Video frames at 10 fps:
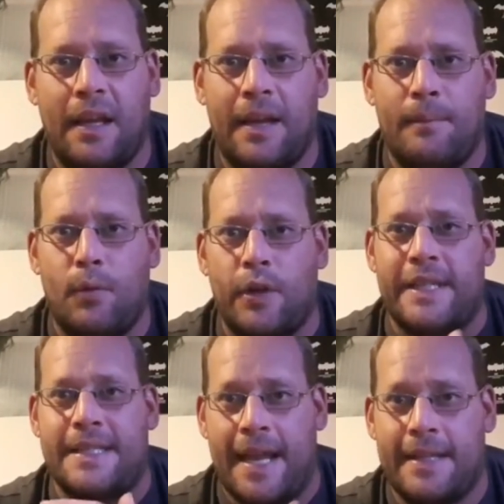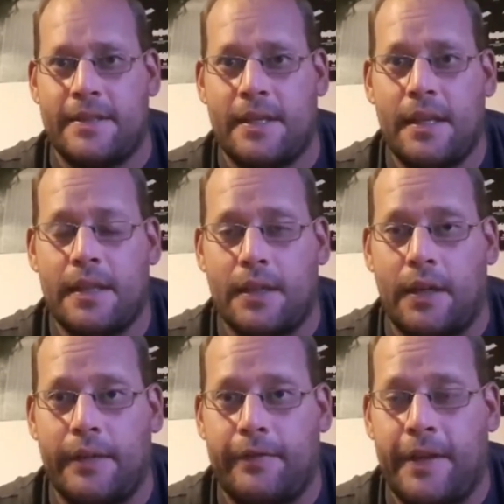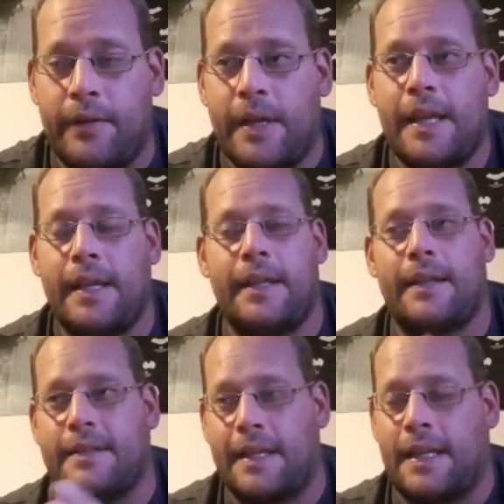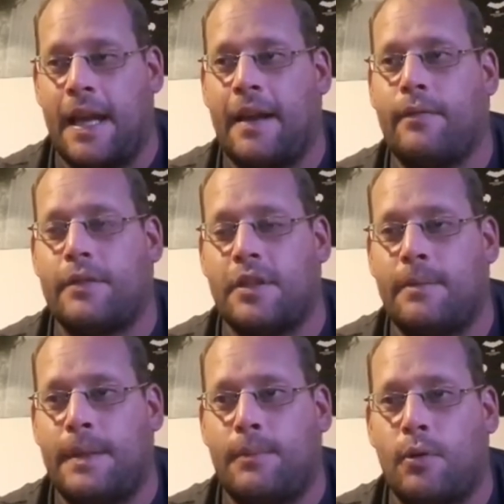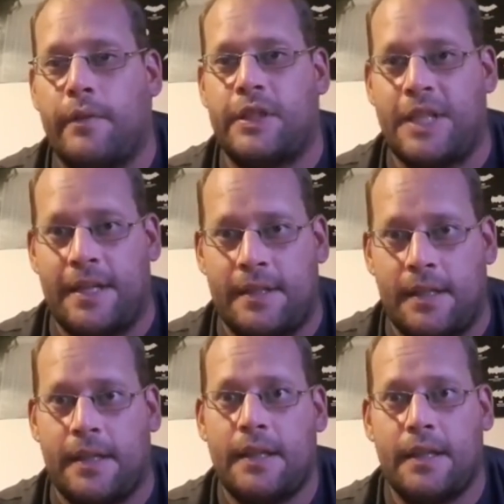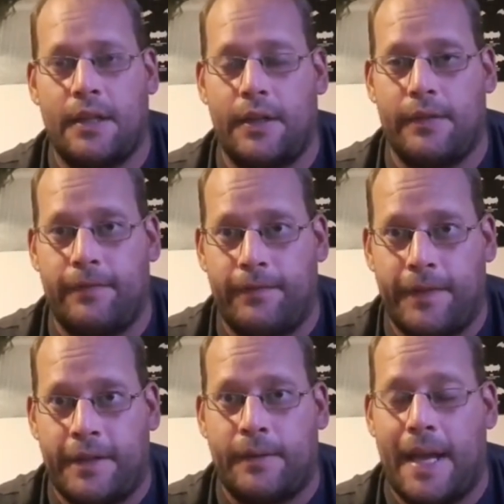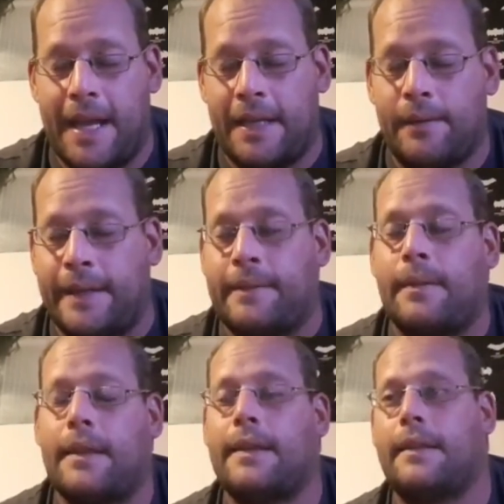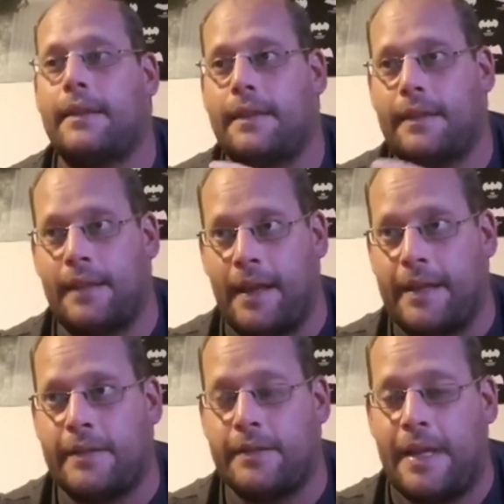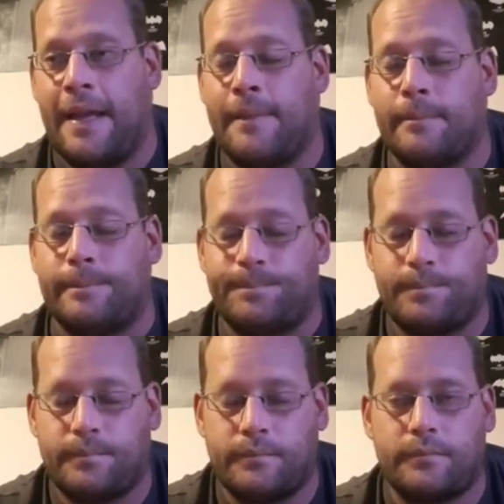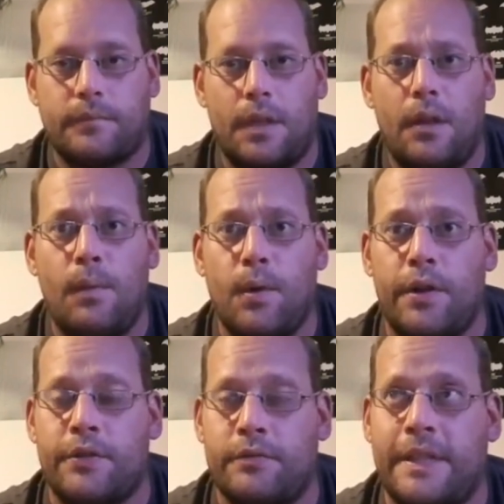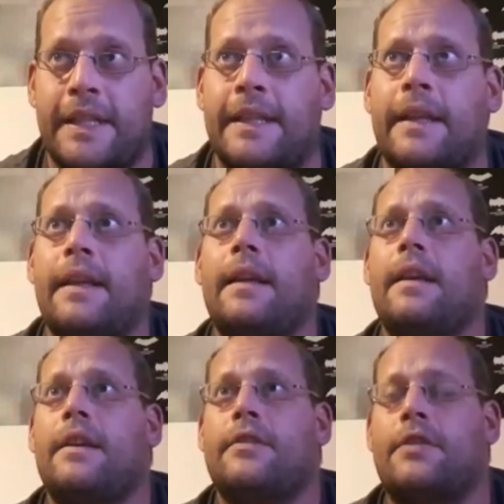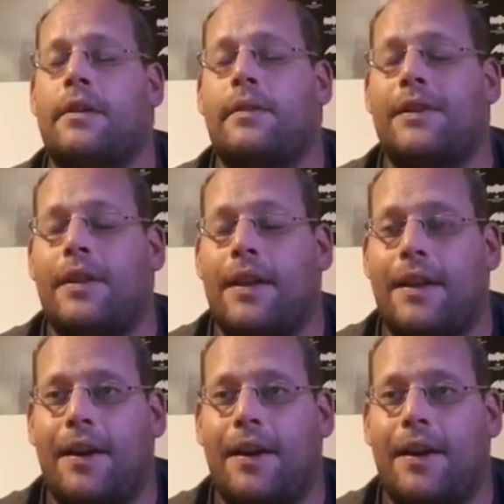more intense kind of feel, and then the second half was going to be more of a gentler kind of feel anyway. That is what I was reading. So